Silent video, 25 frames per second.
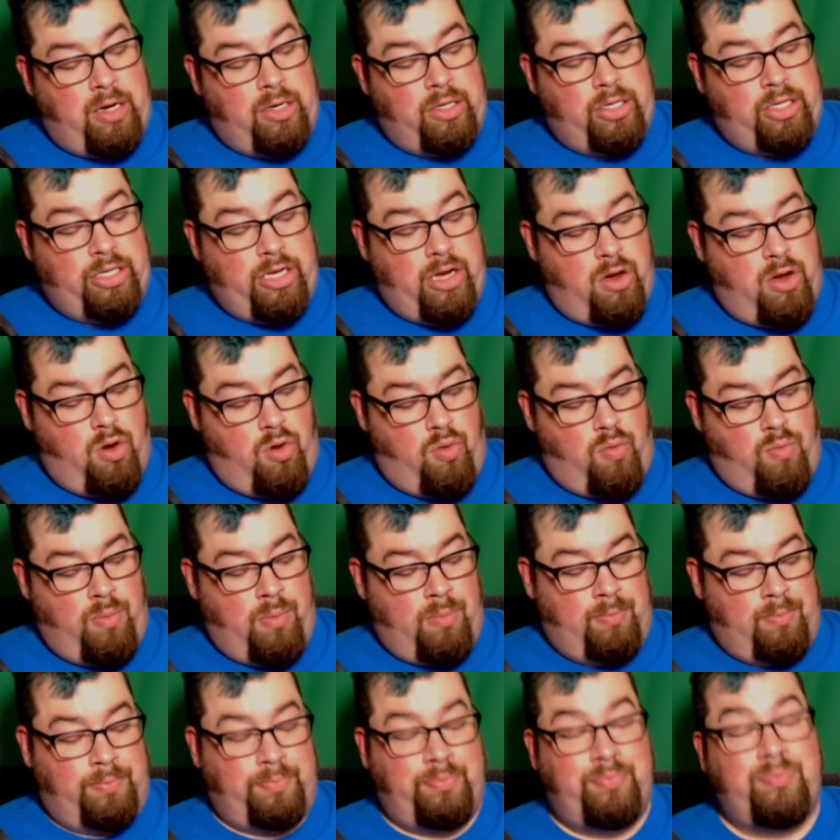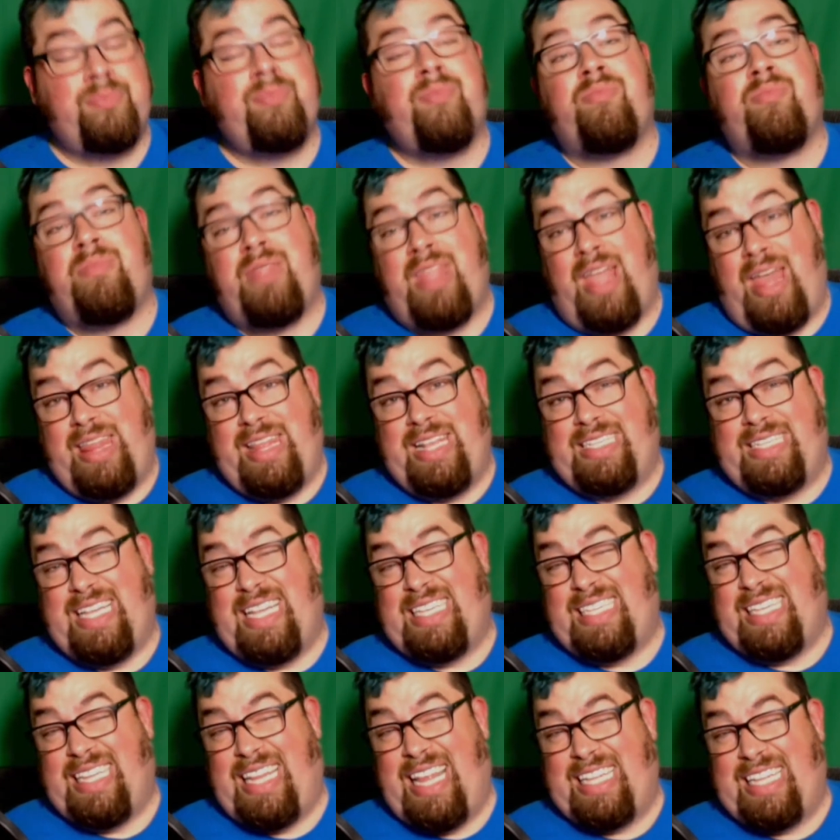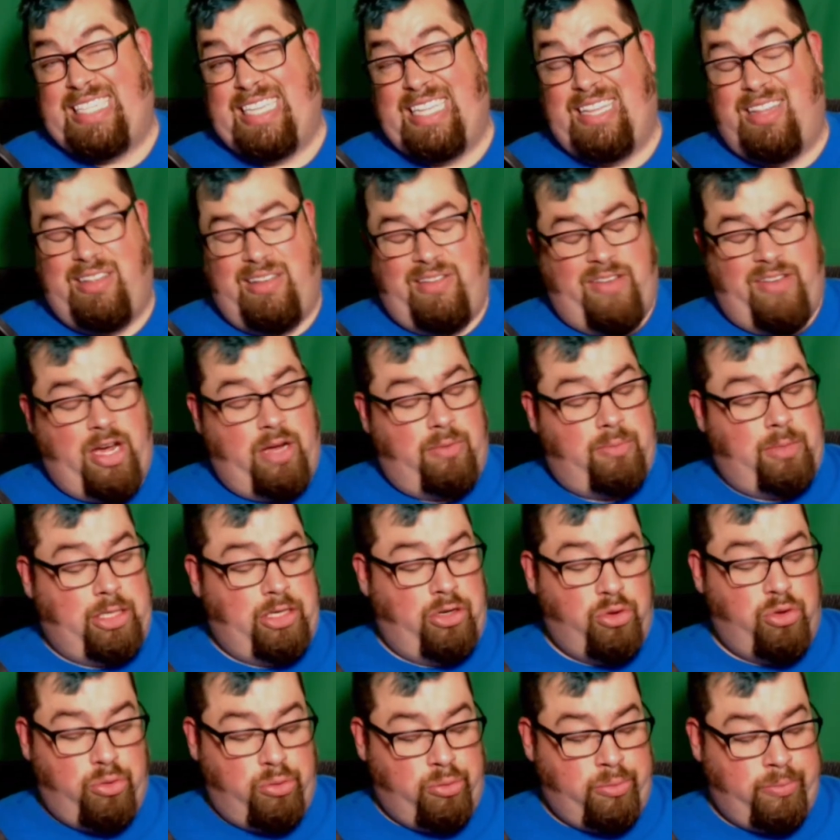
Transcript: So this has a lot to live up to.